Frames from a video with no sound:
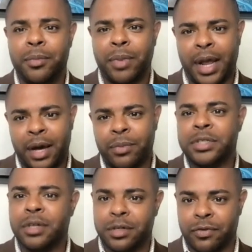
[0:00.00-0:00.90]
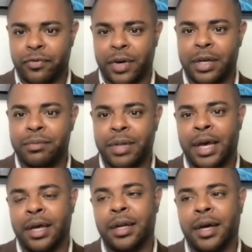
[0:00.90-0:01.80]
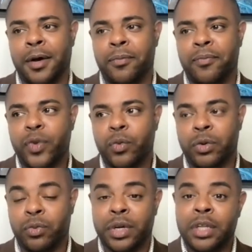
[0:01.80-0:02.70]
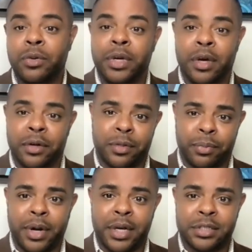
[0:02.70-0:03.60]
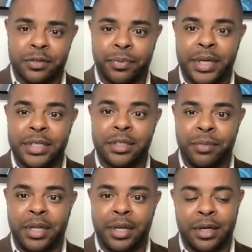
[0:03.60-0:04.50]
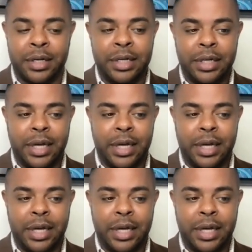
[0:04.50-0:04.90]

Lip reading: But how we start to frame that when really we go through the process of placing media